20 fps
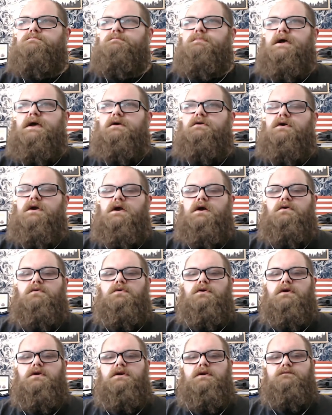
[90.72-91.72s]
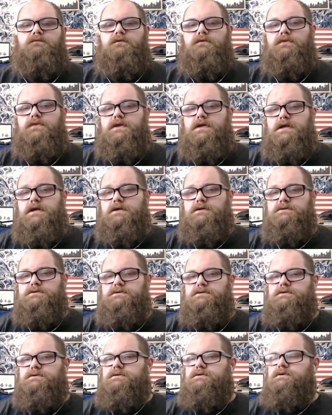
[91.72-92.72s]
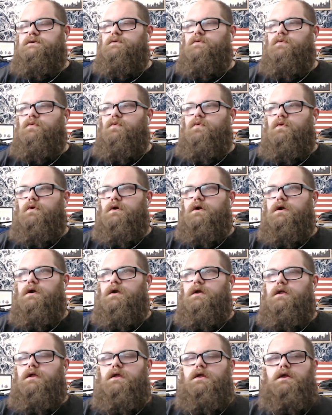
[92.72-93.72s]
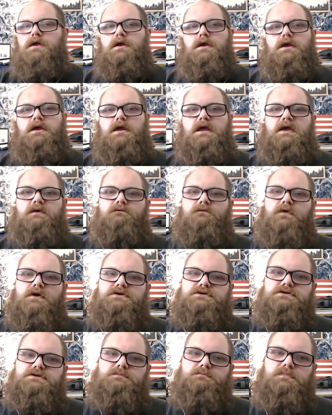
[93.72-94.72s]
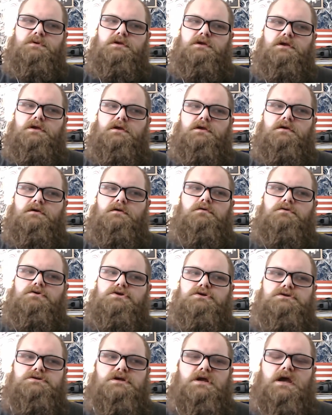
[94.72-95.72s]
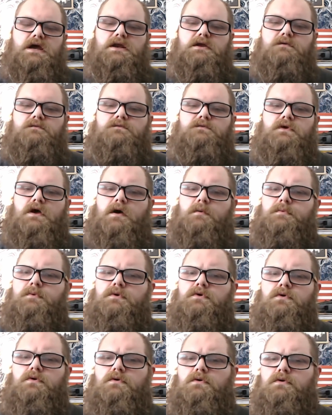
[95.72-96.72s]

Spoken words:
and background on different things, or if I should be just kind of topical